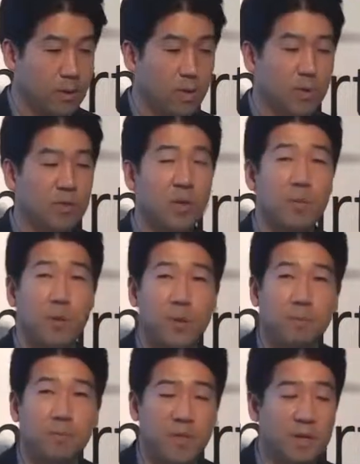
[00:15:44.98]
So in
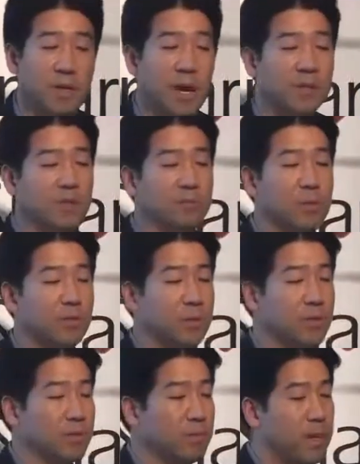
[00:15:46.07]
summary, the Alliance's
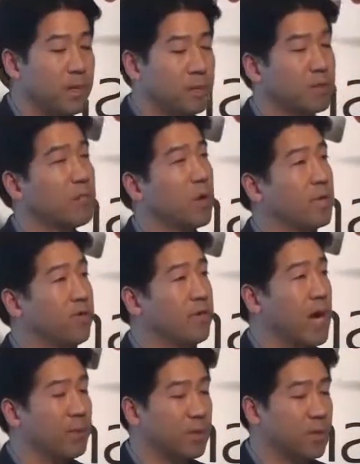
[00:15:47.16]
mission is to make the smart
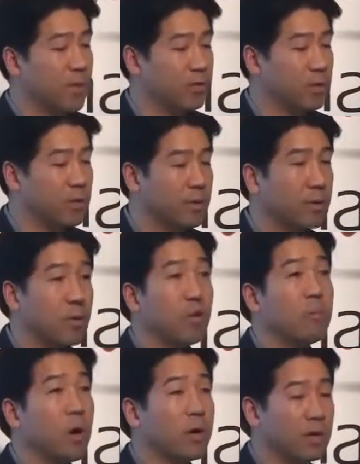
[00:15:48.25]
TV application
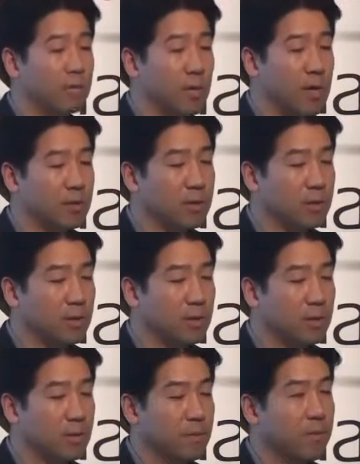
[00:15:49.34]
go-to-market process
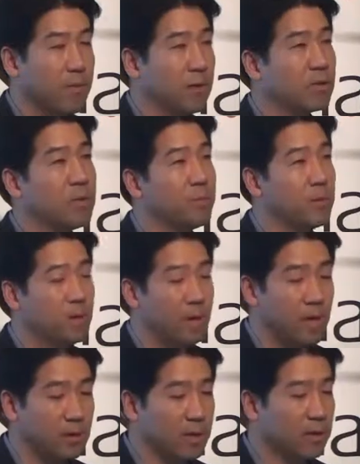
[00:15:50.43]
very simple
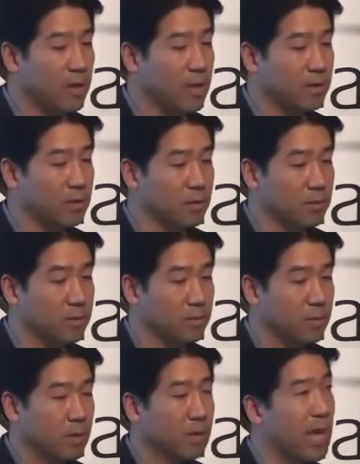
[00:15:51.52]
and less costly,
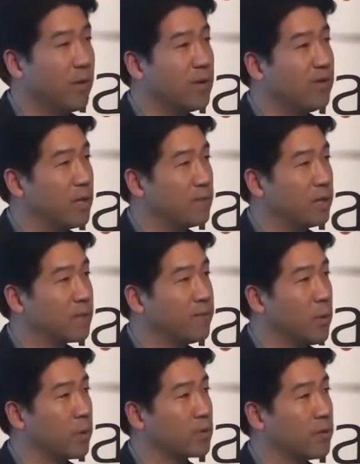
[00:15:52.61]
allowing developers to
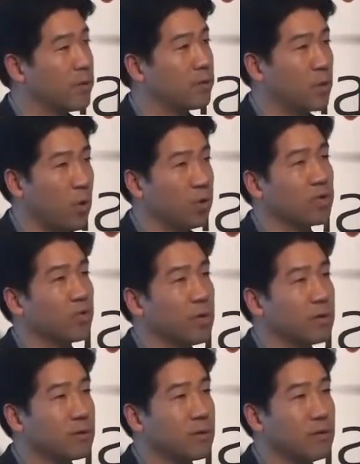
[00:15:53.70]
focus on their core
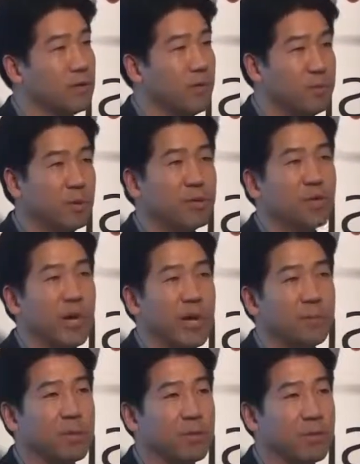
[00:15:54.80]
strengths of building great
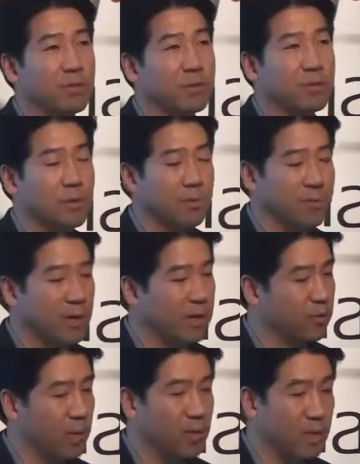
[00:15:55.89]
applications and
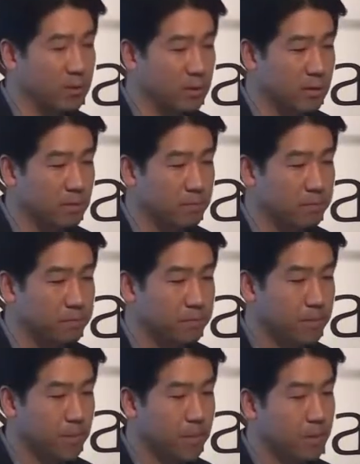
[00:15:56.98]
providing great content.
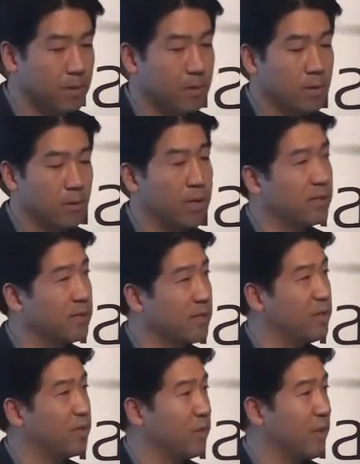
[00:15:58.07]
We
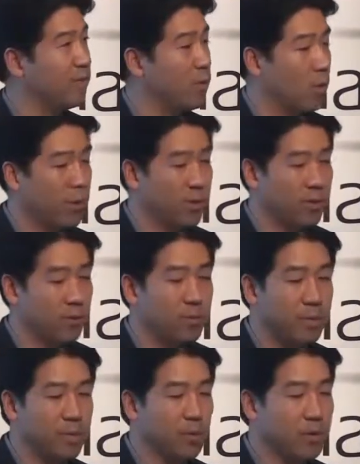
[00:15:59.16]
continue to drive forward with our
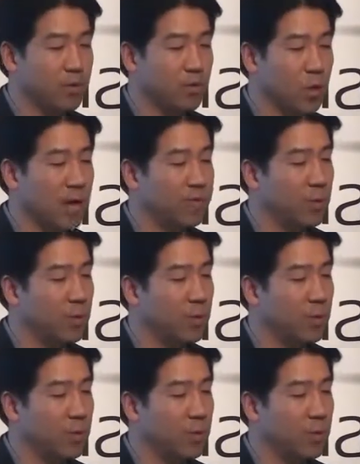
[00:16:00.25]
Build Once, Run